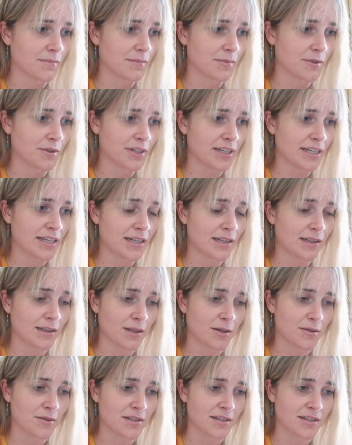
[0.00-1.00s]
pretty
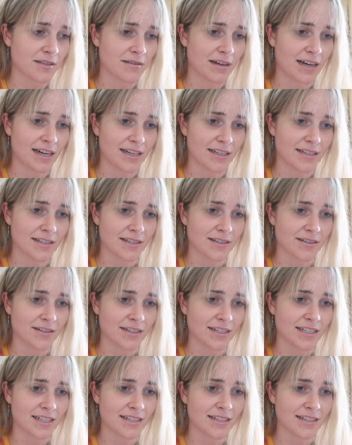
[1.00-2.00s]
close to us, or
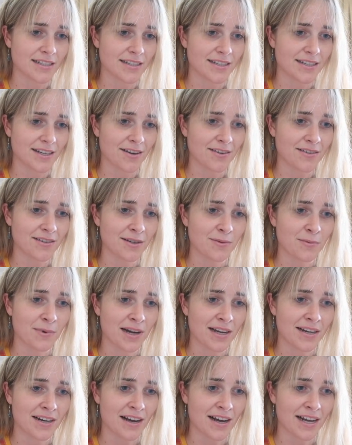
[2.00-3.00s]
at least it's the only
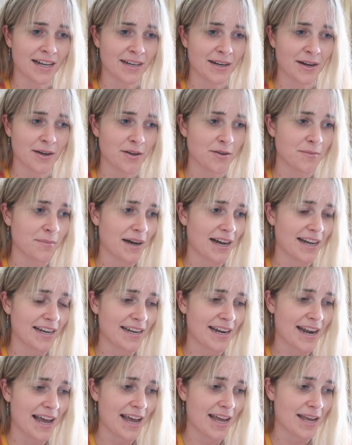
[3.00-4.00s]
one I know by
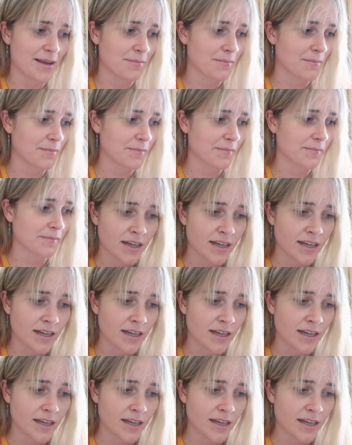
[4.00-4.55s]
name.